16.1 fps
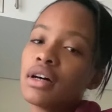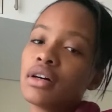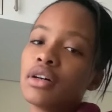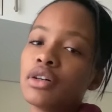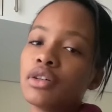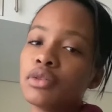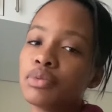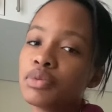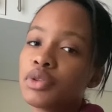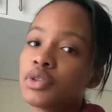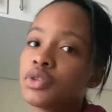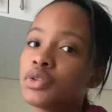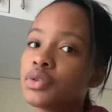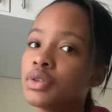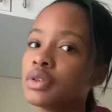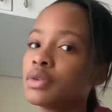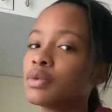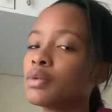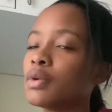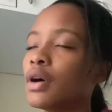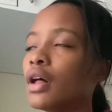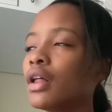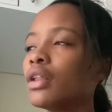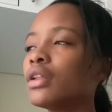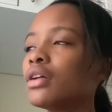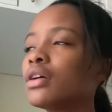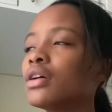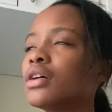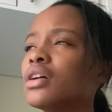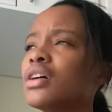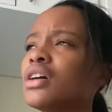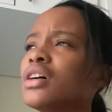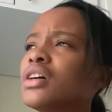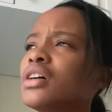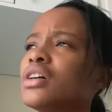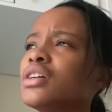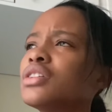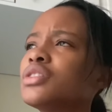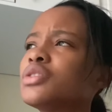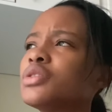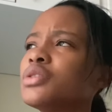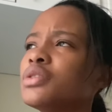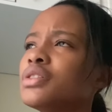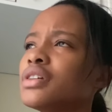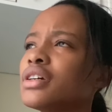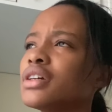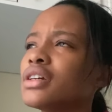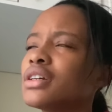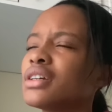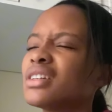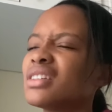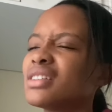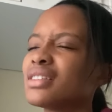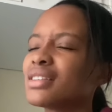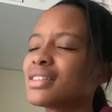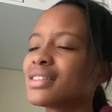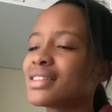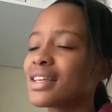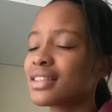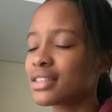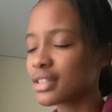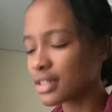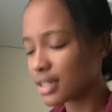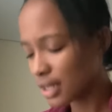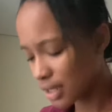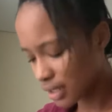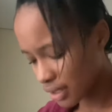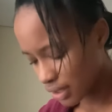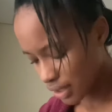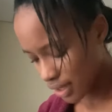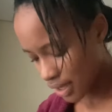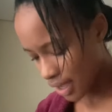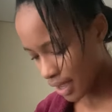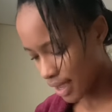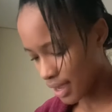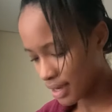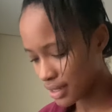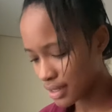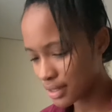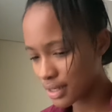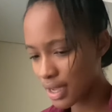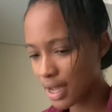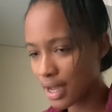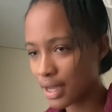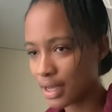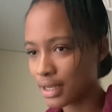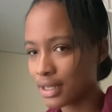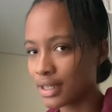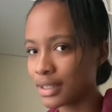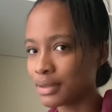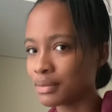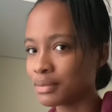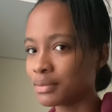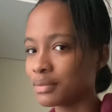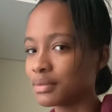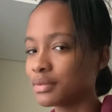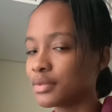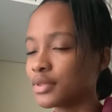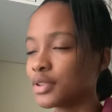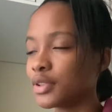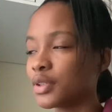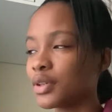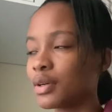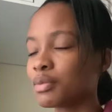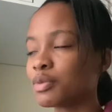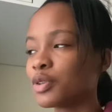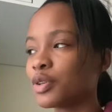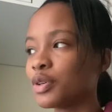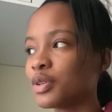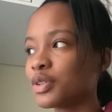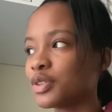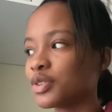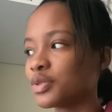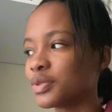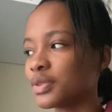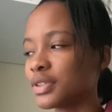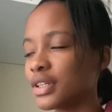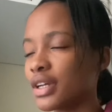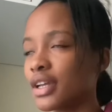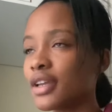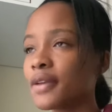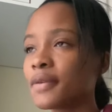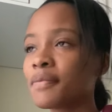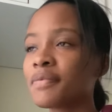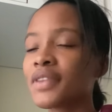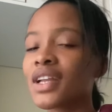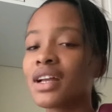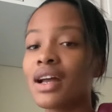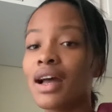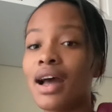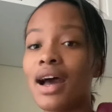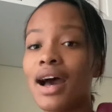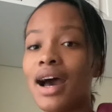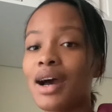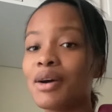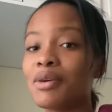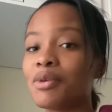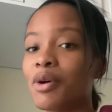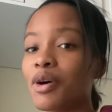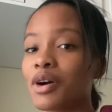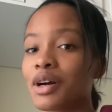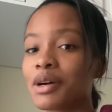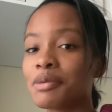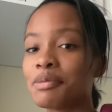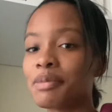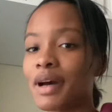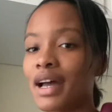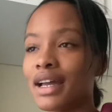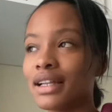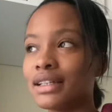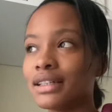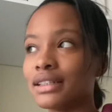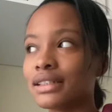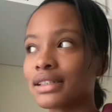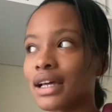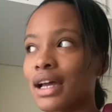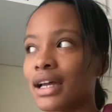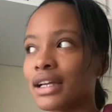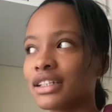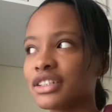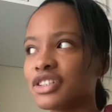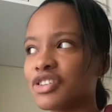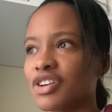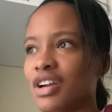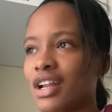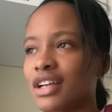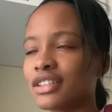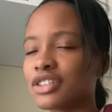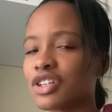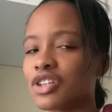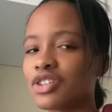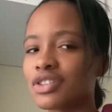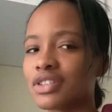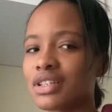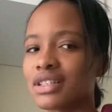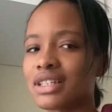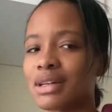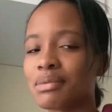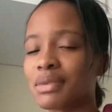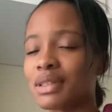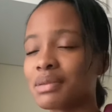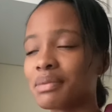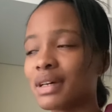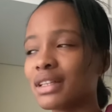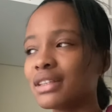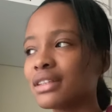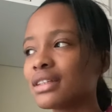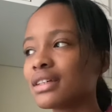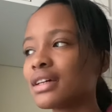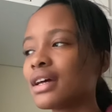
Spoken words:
Hope you're doing well. Today is a Saturday and I am, I'm going through it, hey? I woke up and I actually realized that it was the time of the month.